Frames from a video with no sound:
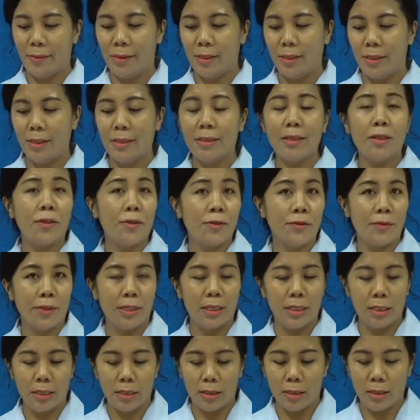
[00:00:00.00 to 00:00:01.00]

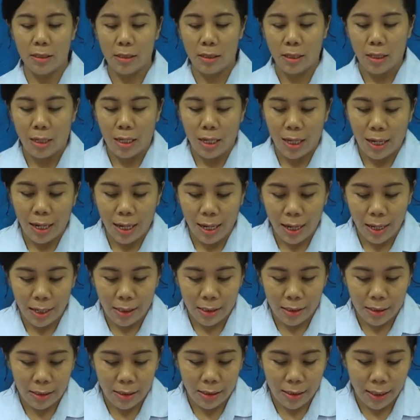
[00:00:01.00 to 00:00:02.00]
Surfaces.
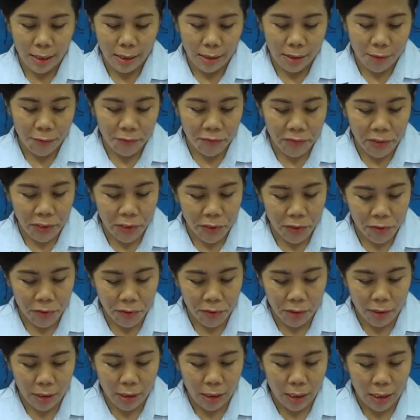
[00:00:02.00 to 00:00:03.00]
And the second
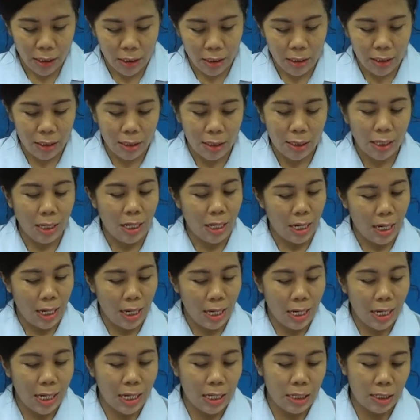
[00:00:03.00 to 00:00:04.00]
feature is
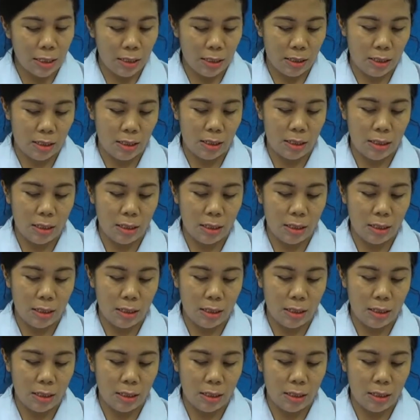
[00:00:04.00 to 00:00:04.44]
edge.